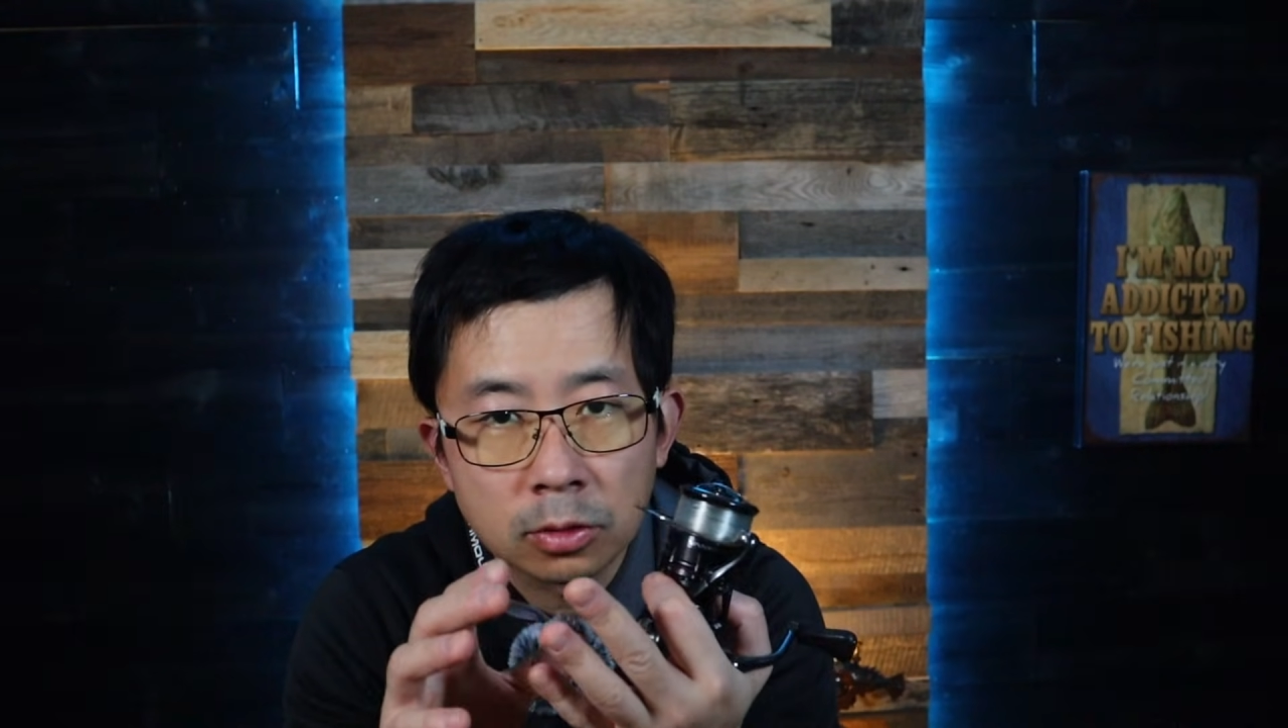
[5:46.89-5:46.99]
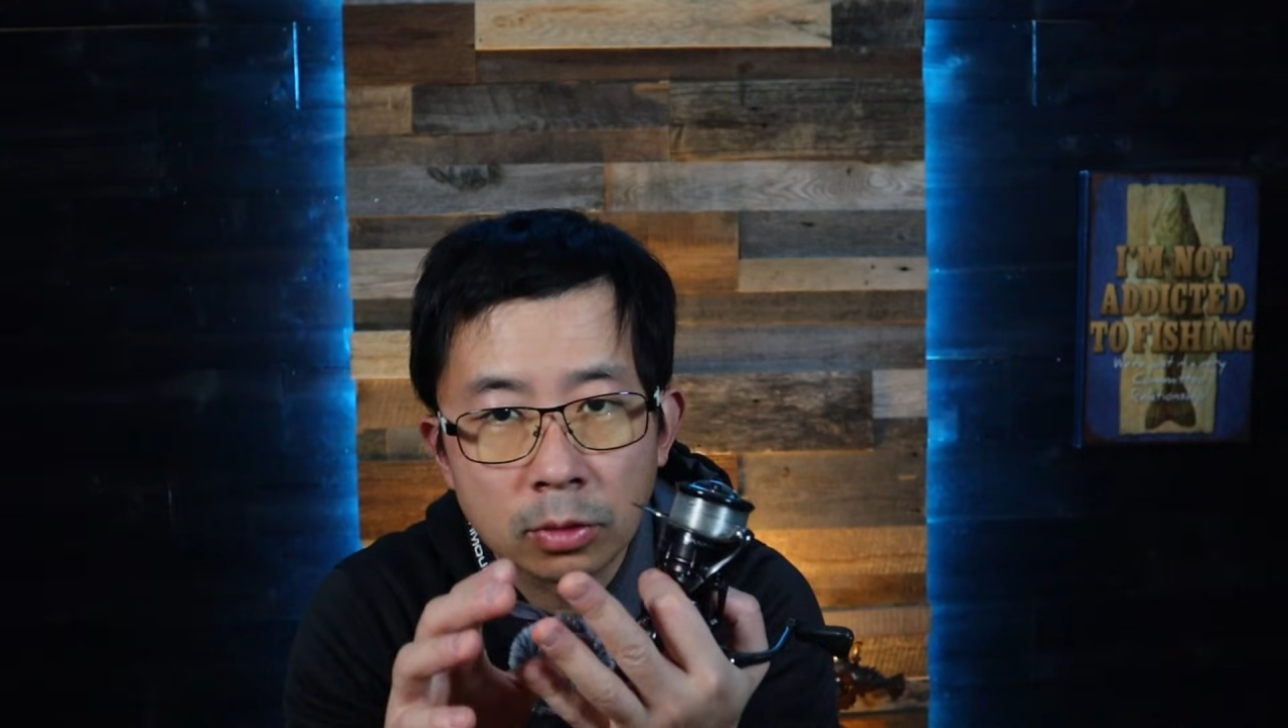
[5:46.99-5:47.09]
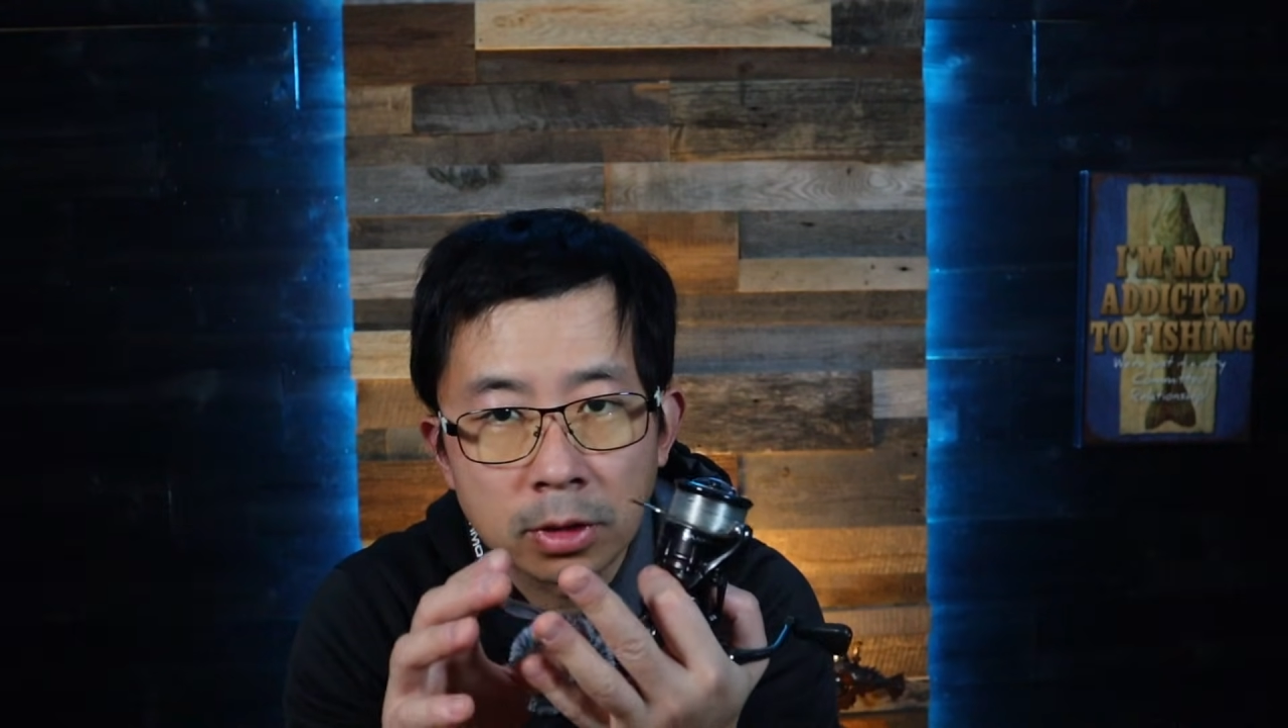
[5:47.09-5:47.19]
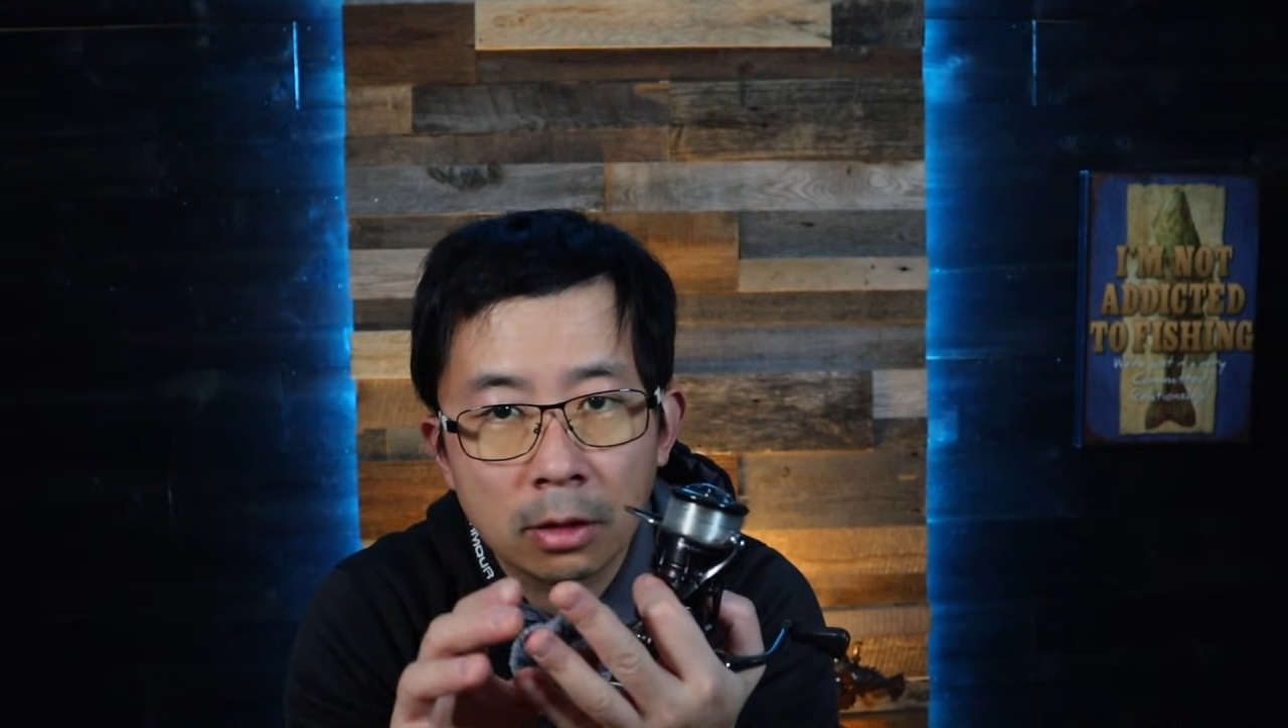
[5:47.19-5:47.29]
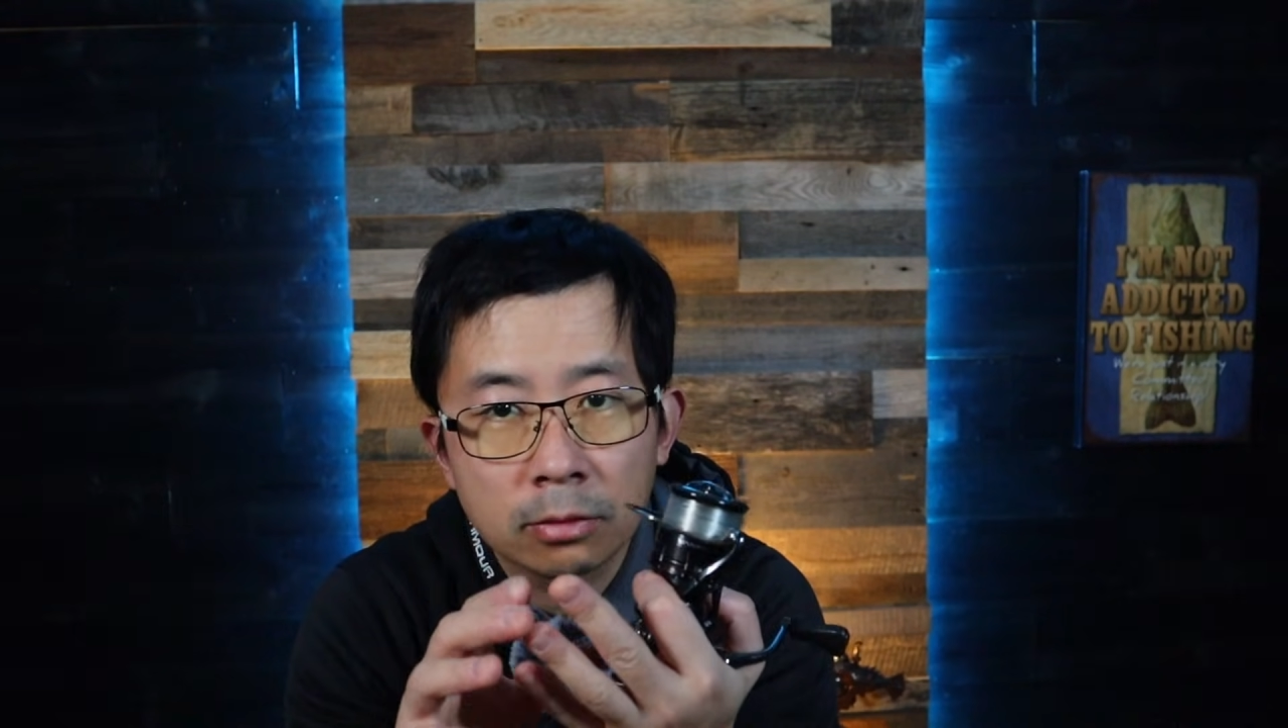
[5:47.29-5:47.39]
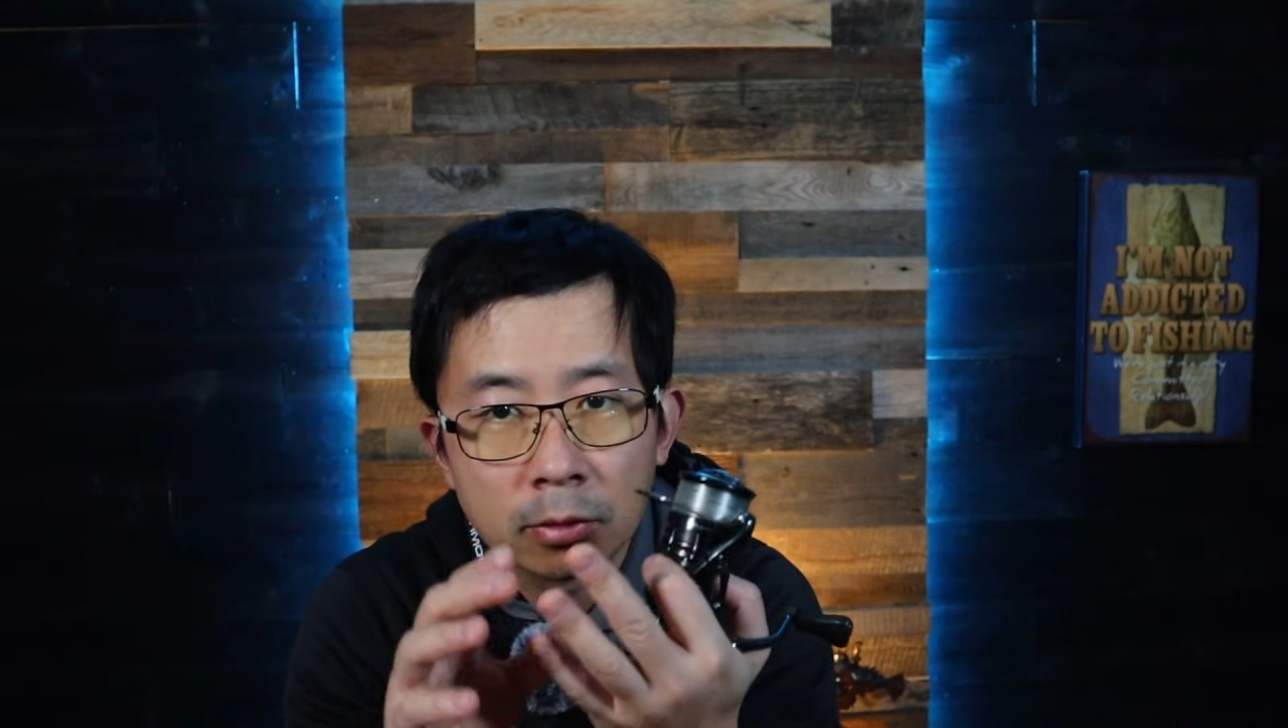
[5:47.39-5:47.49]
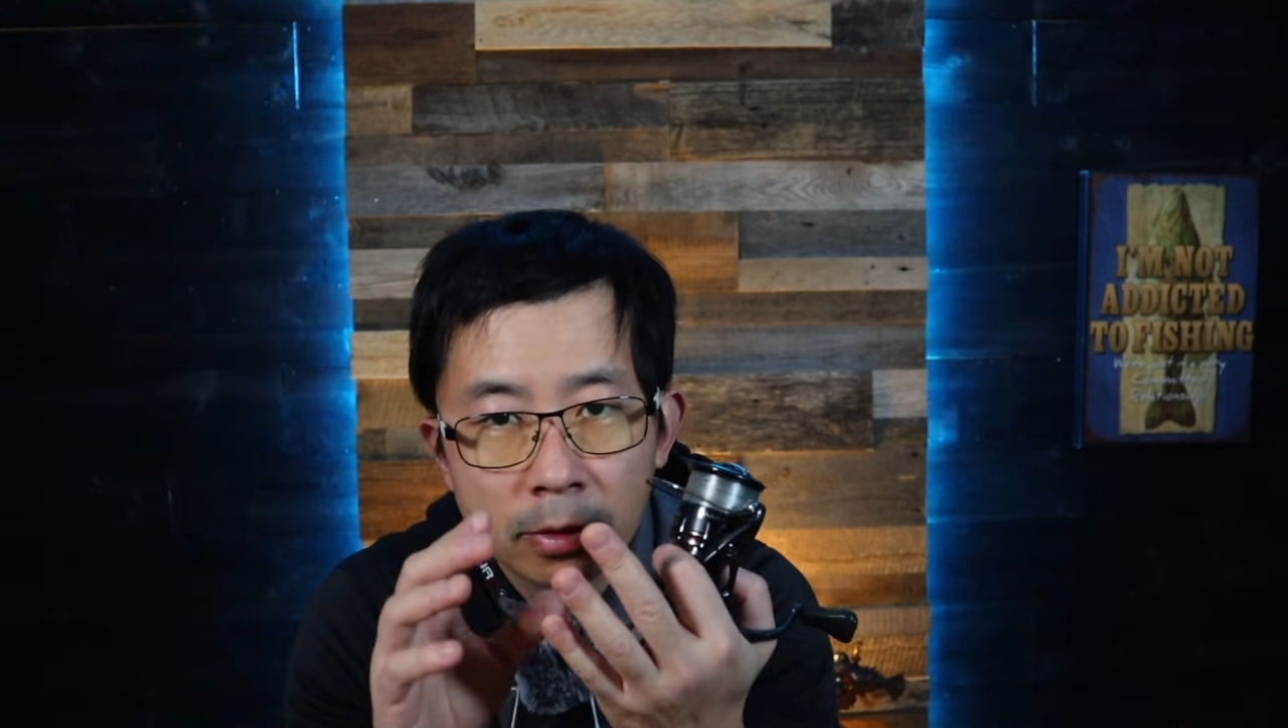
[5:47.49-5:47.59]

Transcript: without